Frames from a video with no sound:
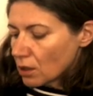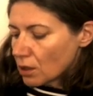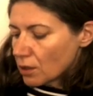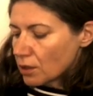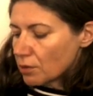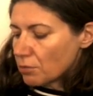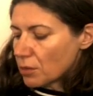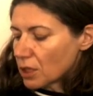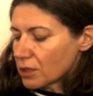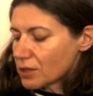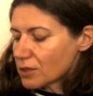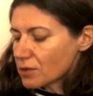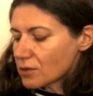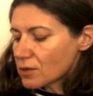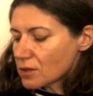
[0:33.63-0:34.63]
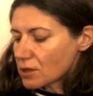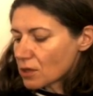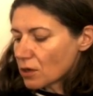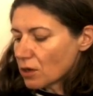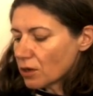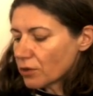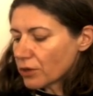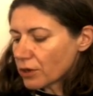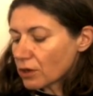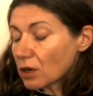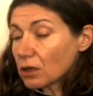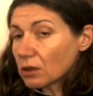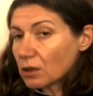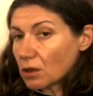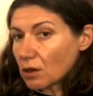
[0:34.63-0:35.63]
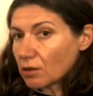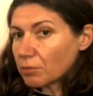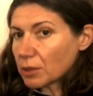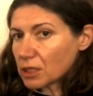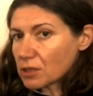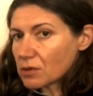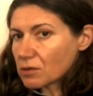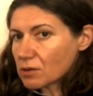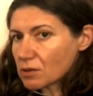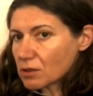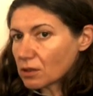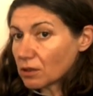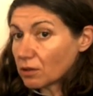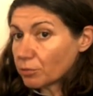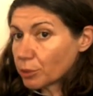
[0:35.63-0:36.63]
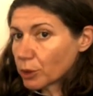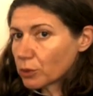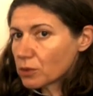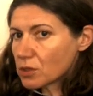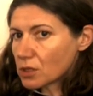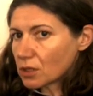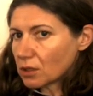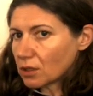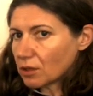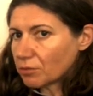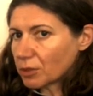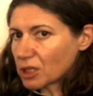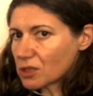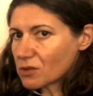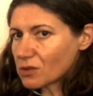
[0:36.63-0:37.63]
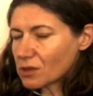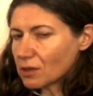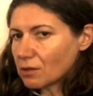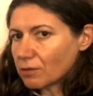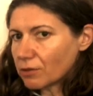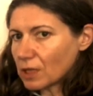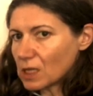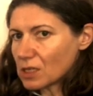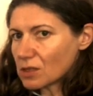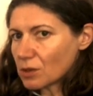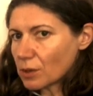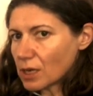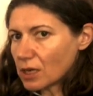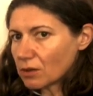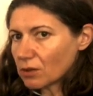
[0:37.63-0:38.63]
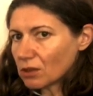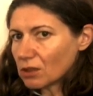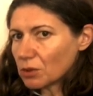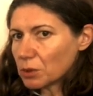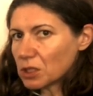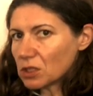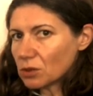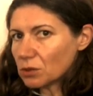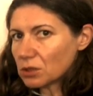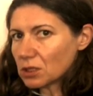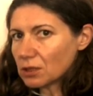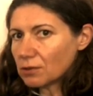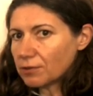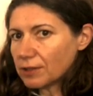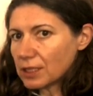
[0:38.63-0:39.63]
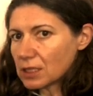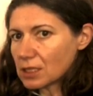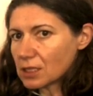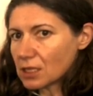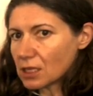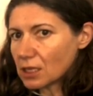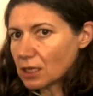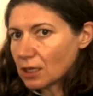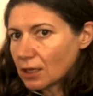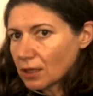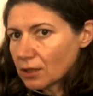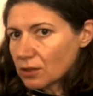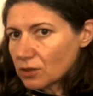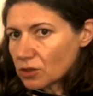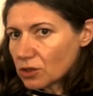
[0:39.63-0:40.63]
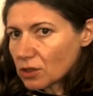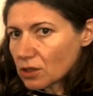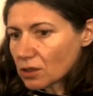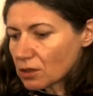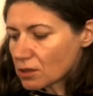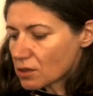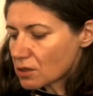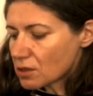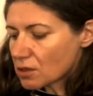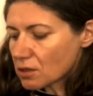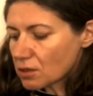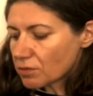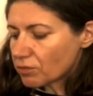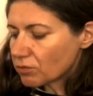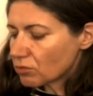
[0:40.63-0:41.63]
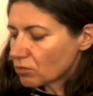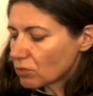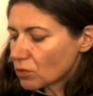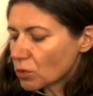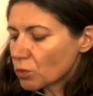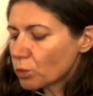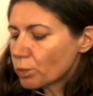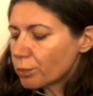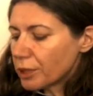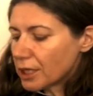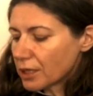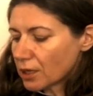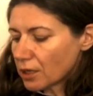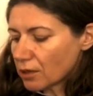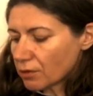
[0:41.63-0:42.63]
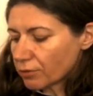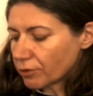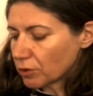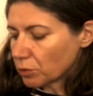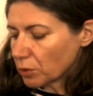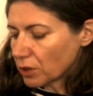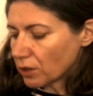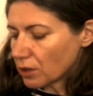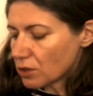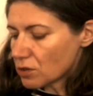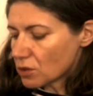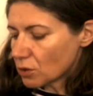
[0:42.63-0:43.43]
The muscles, there are a lot of muscles, a lot of bones and a lot of muscles in the feet. So anything that we do to the feet today, just be careful with it.